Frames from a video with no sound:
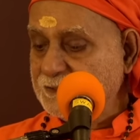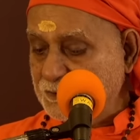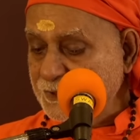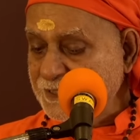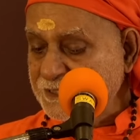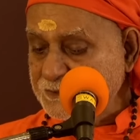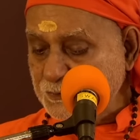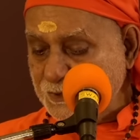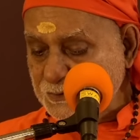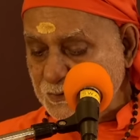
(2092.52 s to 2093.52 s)
So in the
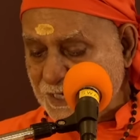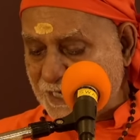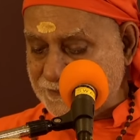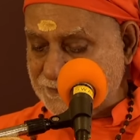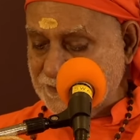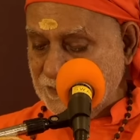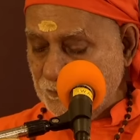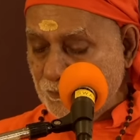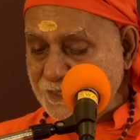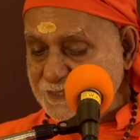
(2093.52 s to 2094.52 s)
sukha-duhkhas,
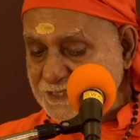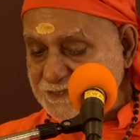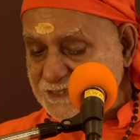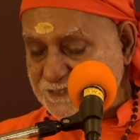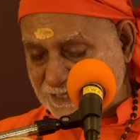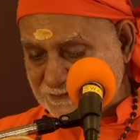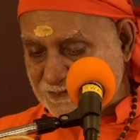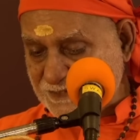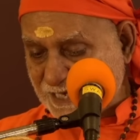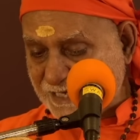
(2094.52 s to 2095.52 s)
what is the
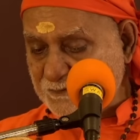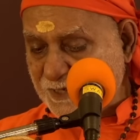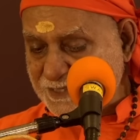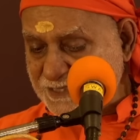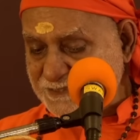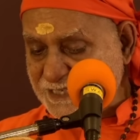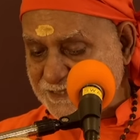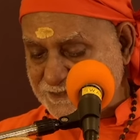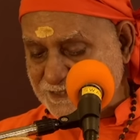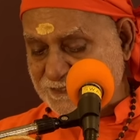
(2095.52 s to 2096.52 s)
Sat and what is the
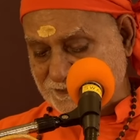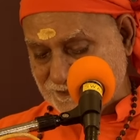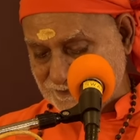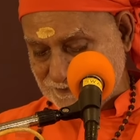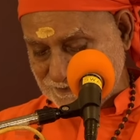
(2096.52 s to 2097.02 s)
Asat?